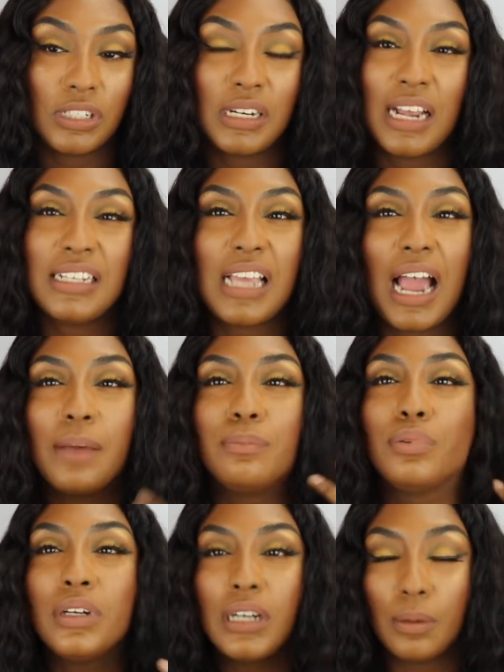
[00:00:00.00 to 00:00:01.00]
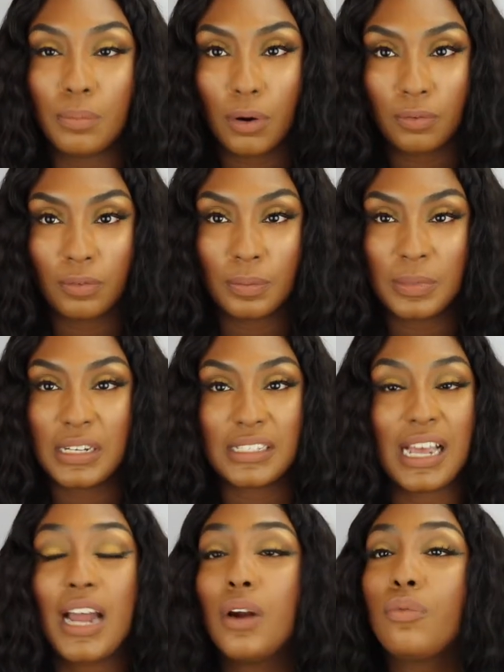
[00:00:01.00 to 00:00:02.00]
And I bring up both of them because
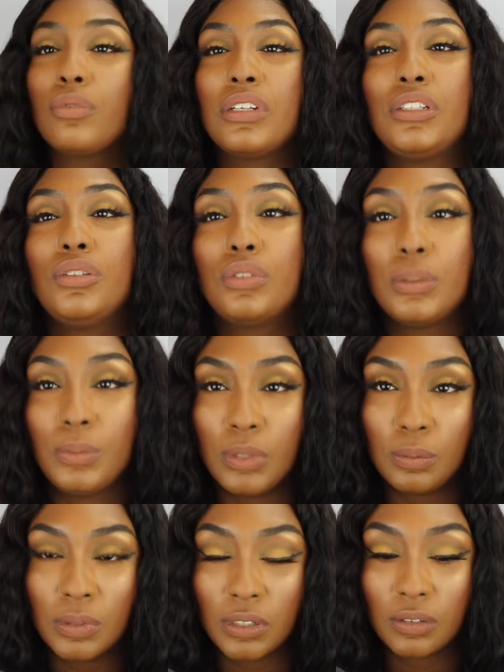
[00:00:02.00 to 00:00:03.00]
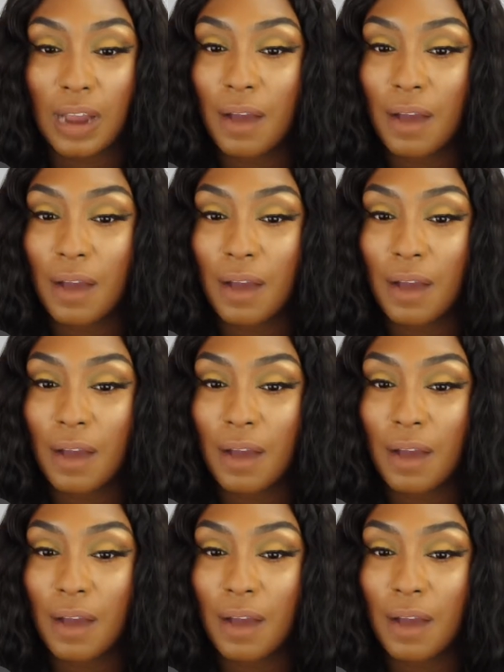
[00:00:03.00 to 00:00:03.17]
I don't really use the Beauty Blender.